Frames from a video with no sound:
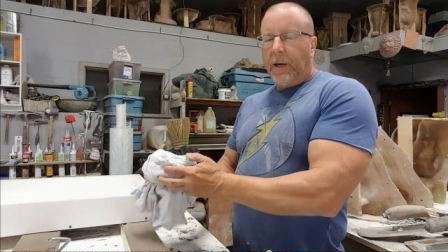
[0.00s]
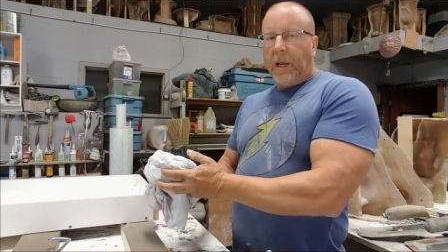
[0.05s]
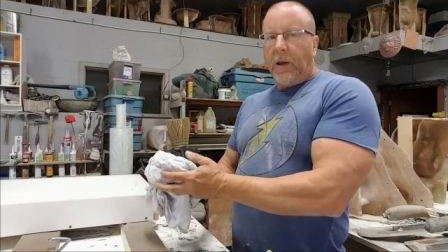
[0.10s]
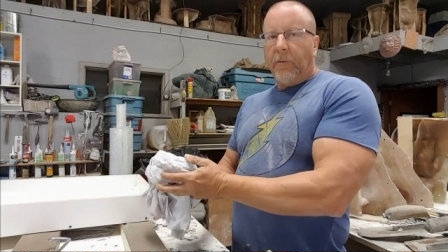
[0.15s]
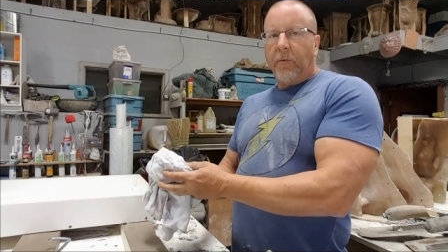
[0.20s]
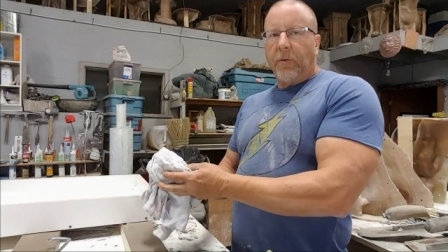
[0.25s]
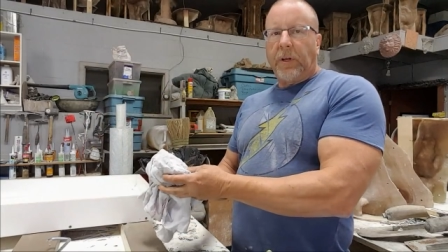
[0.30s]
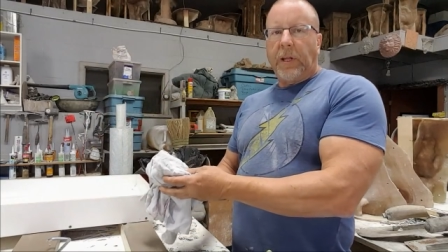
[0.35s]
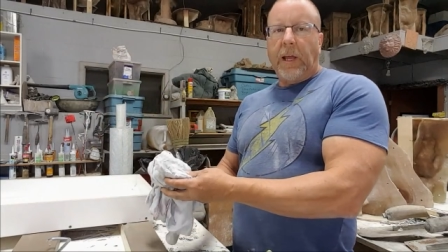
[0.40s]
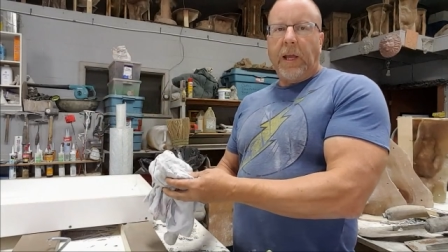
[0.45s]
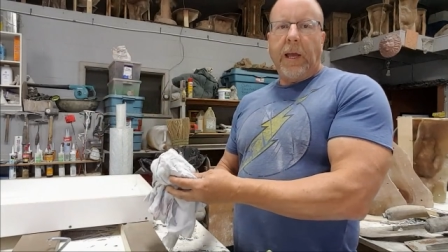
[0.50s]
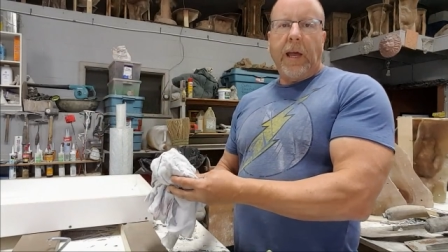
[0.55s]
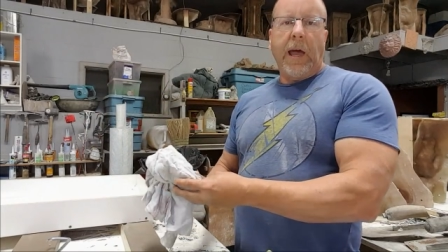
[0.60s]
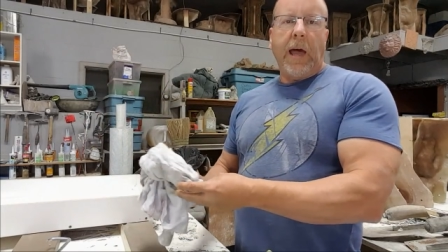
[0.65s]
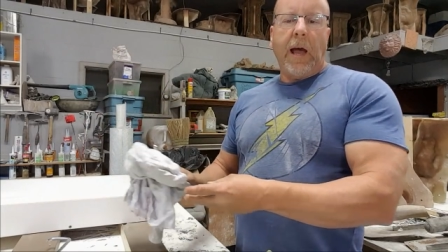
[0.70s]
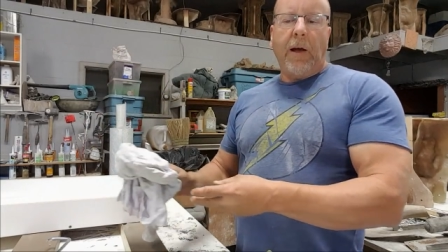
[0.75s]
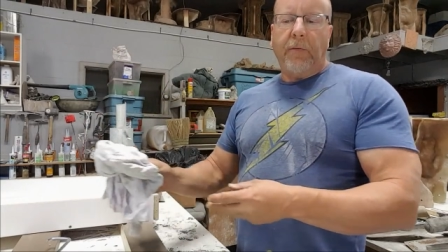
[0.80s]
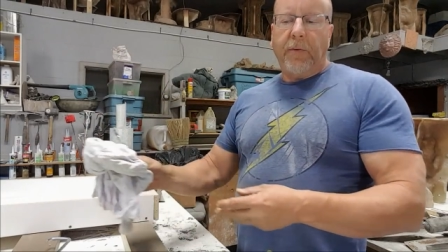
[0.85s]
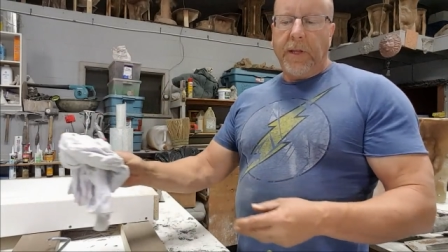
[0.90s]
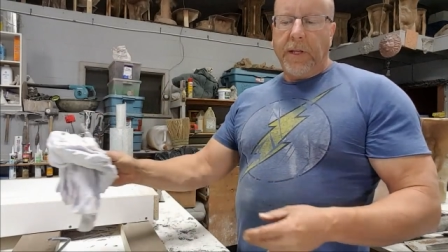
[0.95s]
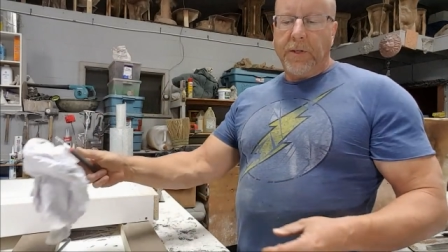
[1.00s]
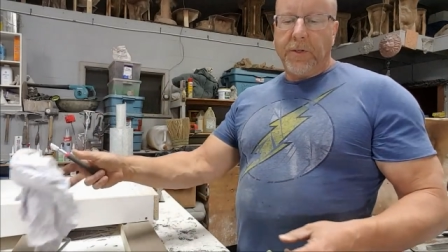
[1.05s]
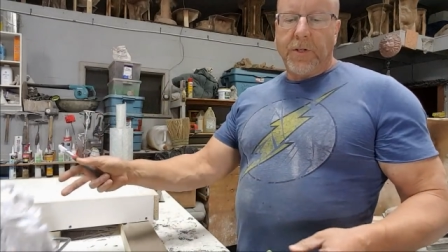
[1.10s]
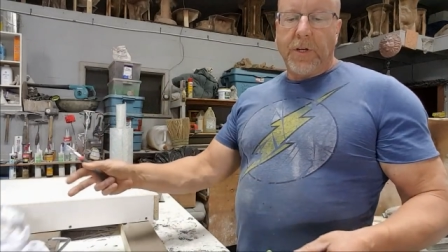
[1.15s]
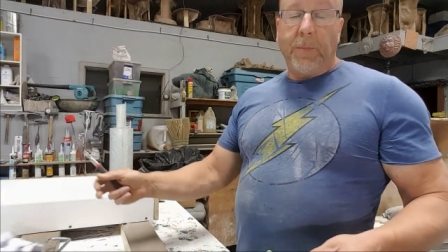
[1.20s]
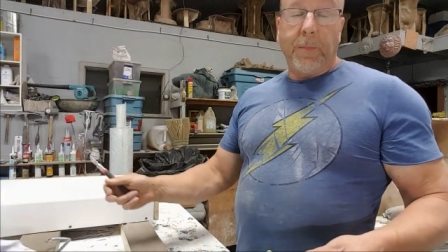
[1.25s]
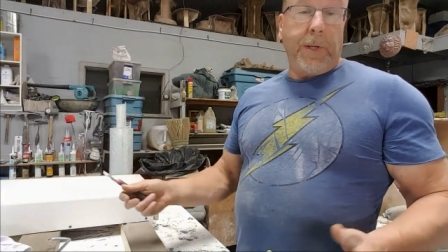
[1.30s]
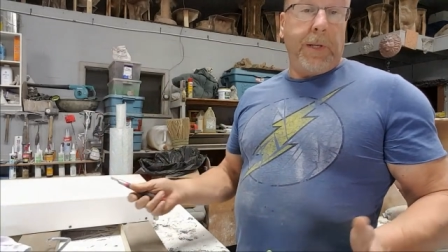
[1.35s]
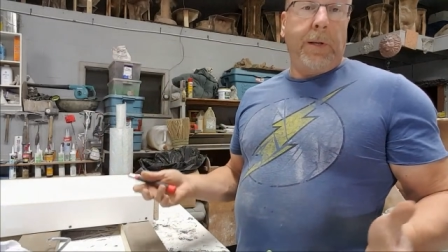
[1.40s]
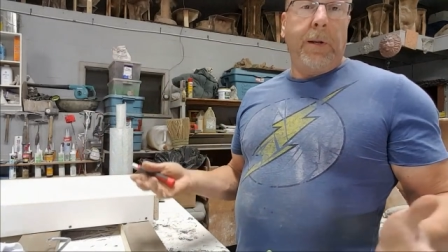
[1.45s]
give or take a ½
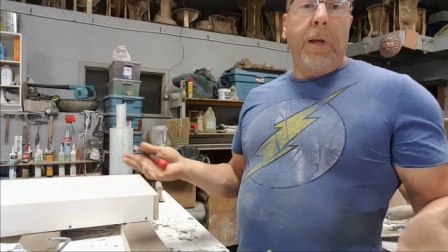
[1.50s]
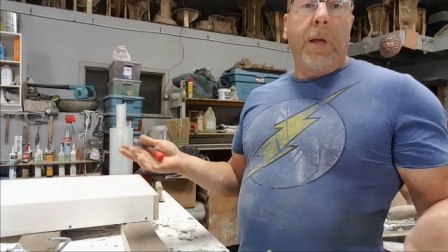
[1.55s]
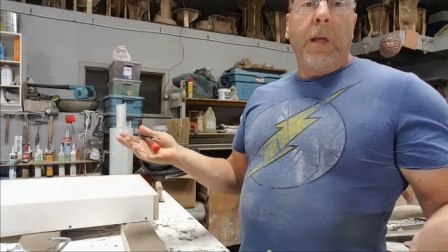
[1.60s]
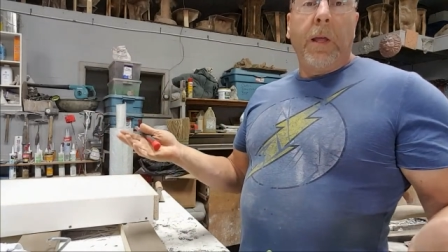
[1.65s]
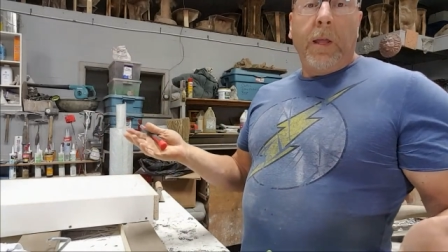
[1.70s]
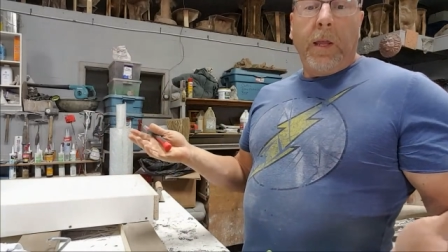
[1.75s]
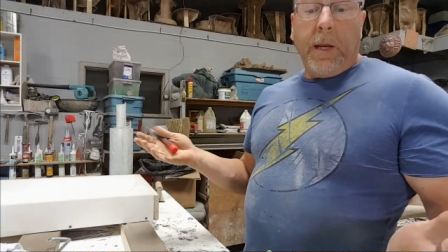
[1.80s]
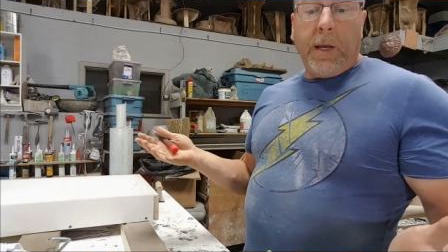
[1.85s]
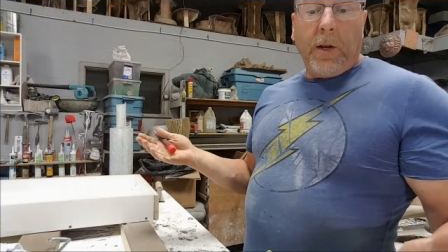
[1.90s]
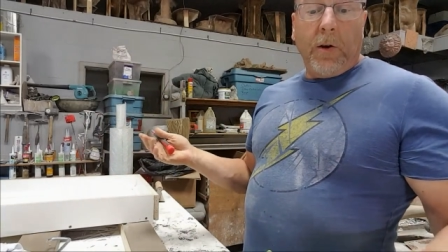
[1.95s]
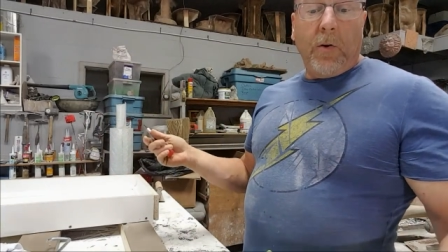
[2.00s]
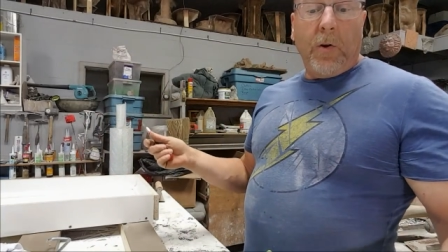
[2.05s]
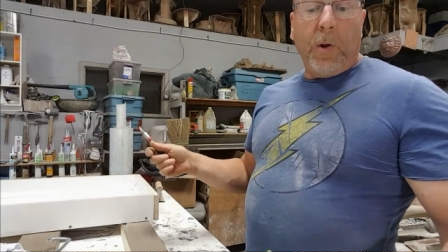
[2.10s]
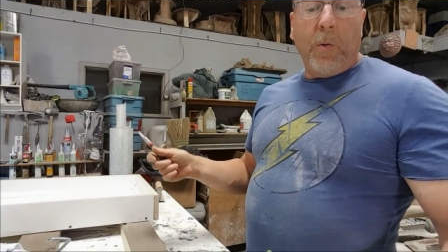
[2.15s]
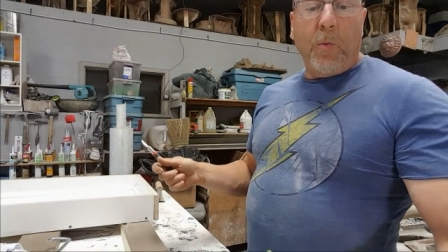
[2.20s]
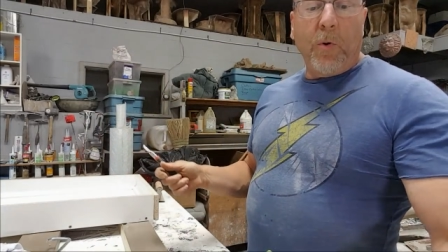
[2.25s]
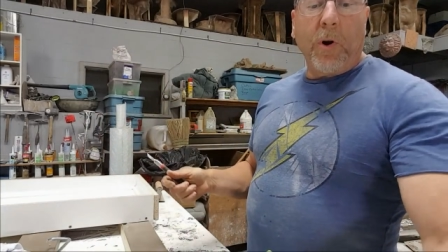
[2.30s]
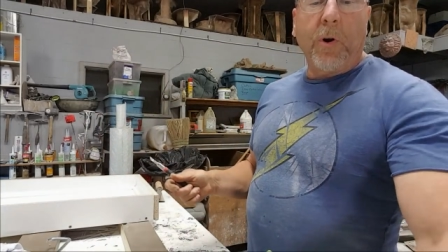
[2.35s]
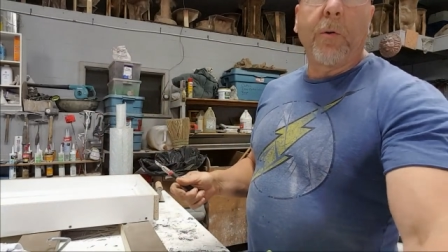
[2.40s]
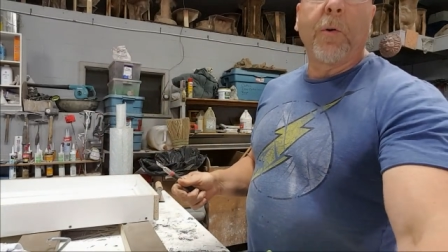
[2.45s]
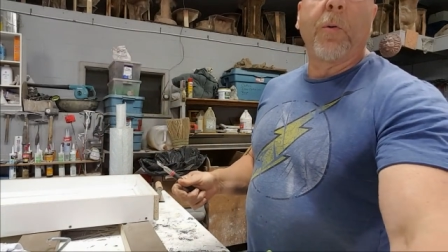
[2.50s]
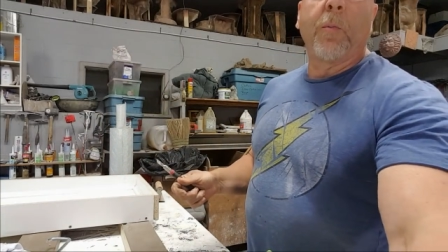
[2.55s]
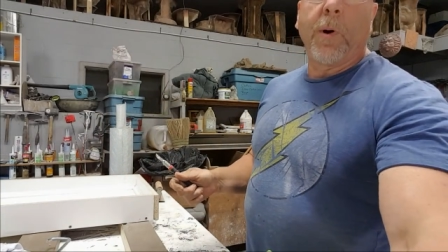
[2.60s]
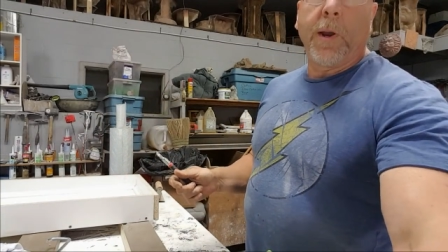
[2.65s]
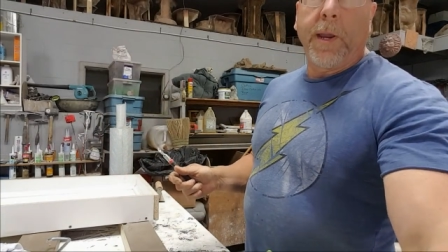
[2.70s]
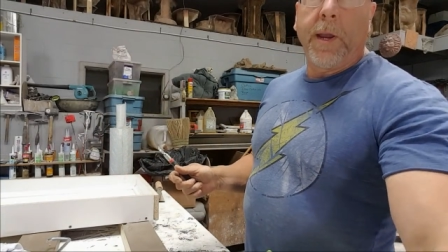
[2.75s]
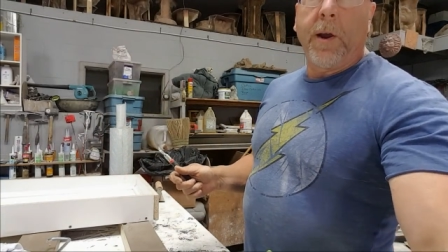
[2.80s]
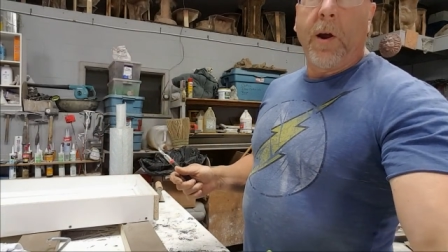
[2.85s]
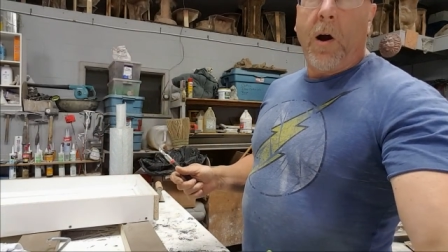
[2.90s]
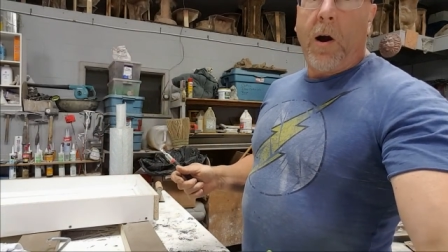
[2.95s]
inch. I mean, you can only work with
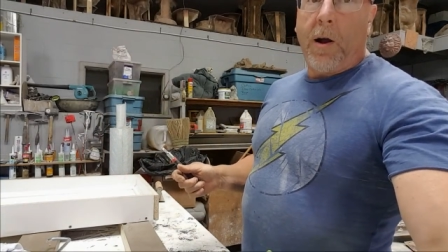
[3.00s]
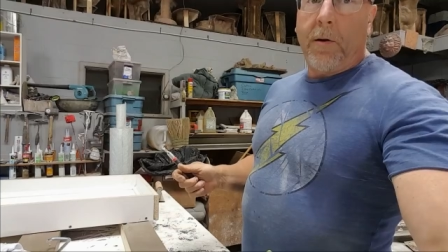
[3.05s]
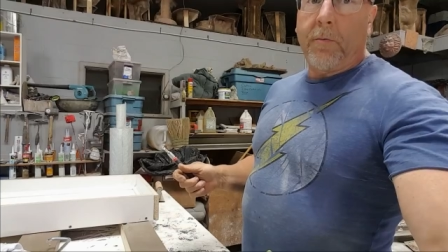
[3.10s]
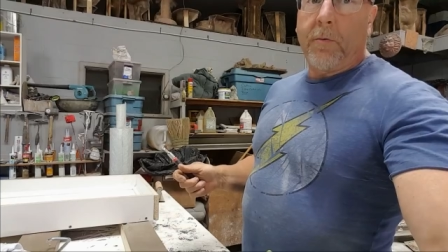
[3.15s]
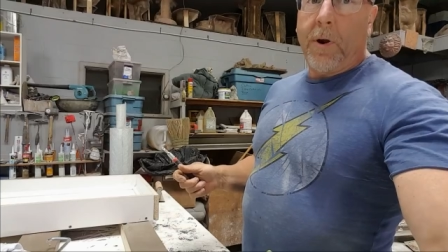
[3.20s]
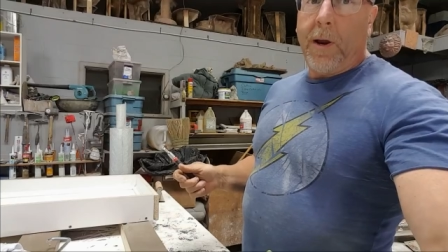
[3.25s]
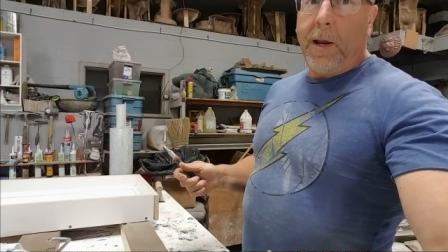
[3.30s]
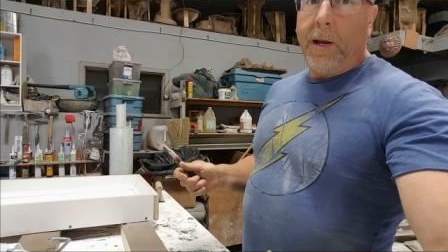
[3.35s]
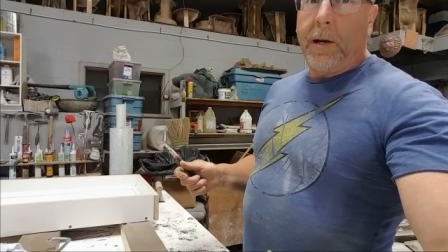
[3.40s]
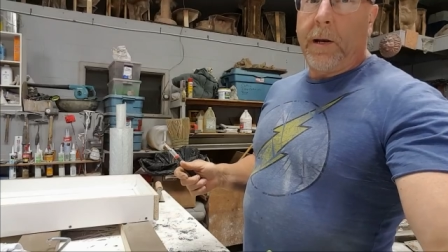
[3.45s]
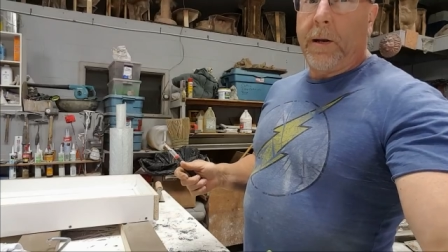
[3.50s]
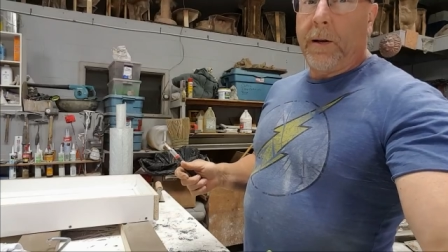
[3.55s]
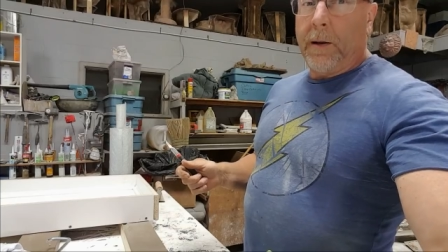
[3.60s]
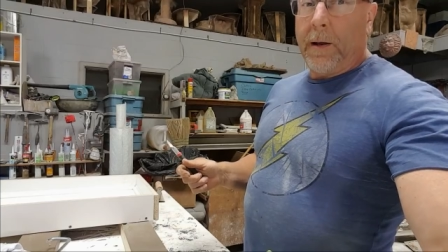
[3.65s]
what you got, right?